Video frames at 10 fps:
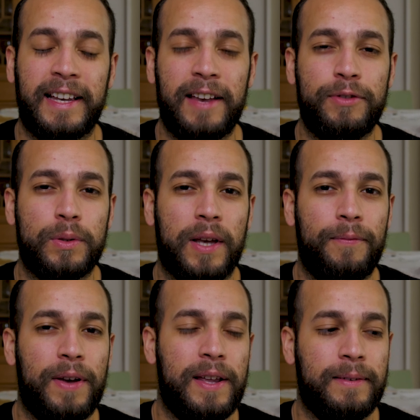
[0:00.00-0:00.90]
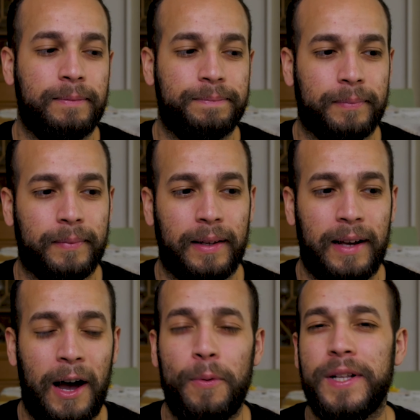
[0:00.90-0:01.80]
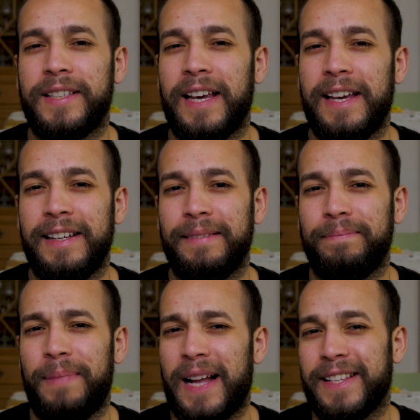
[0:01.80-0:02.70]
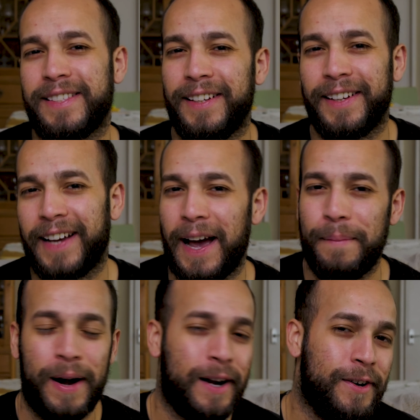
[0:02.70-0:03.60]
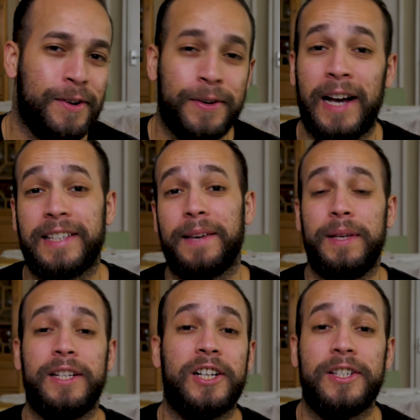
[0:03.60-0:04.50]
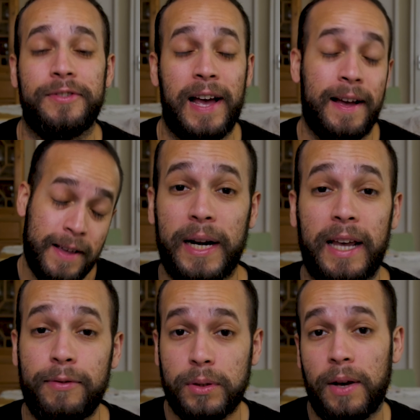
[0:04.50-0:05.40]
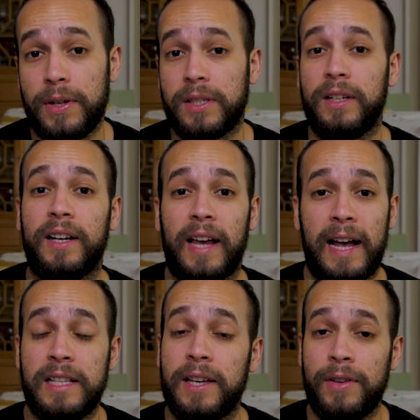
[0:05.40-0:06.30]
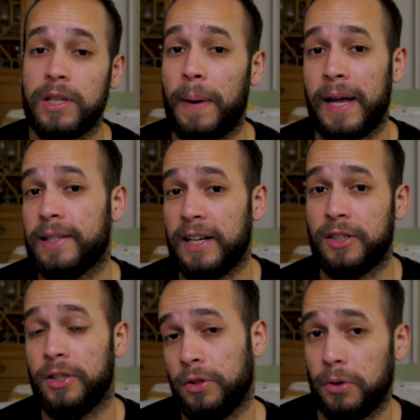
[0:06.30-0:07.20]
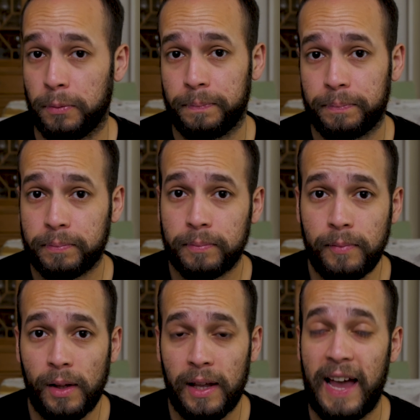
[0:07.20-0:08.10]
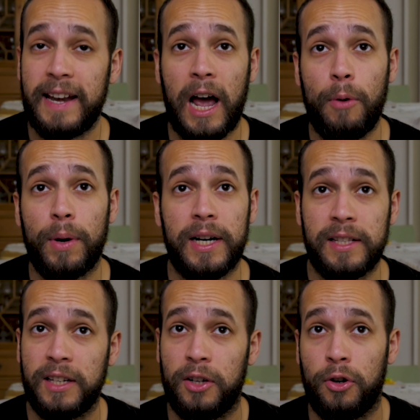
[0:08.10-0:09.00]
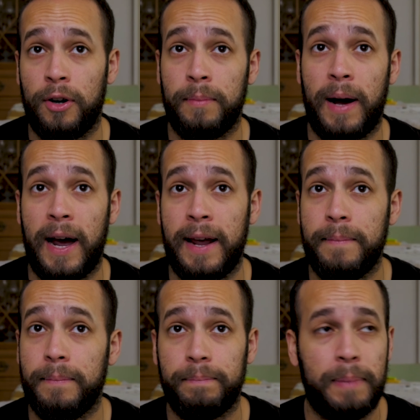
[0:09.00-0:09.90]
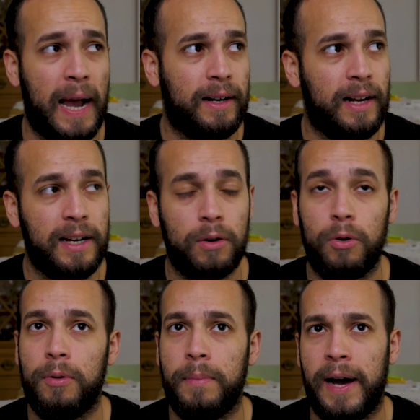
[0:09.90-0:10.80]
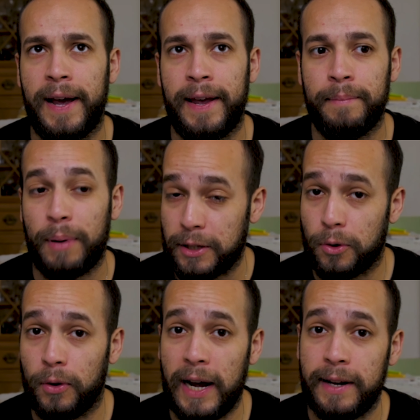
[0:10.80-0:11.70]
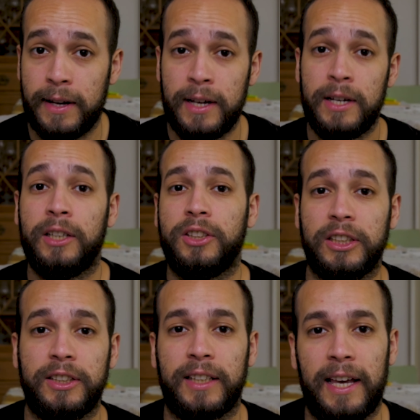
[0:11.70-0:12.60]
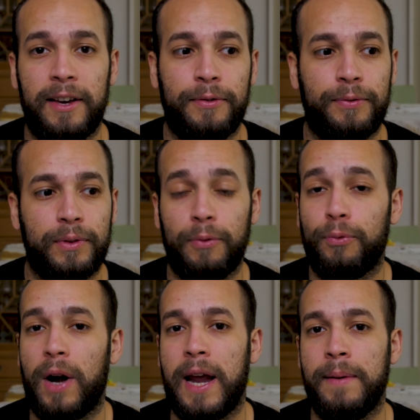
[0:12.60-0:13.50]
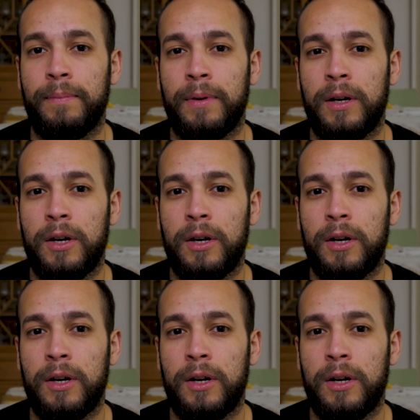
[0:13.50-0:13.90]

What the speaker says: it gives you something, I would say, better to look at, but I don't know, you guys can be the judge of that. But it gives you something to look at and something to pay attention to. And now we're gonna turn on my backlight or my practical light, just to give the frame